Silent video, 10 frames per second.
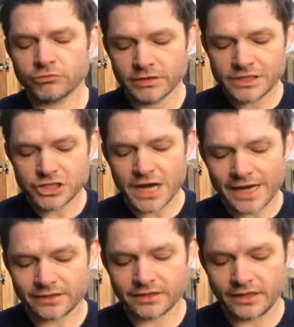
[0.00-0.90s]

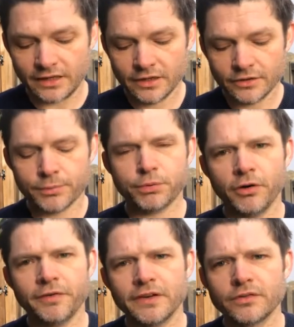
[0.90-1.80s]
rejecting the
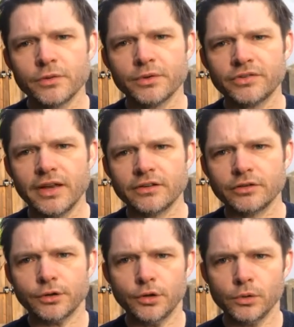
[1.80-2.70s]
prophets that were sent
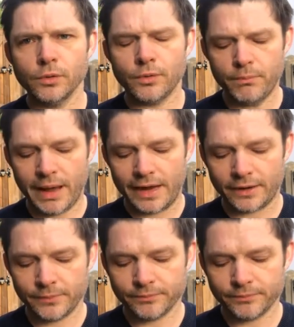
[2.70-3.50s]
to call them back.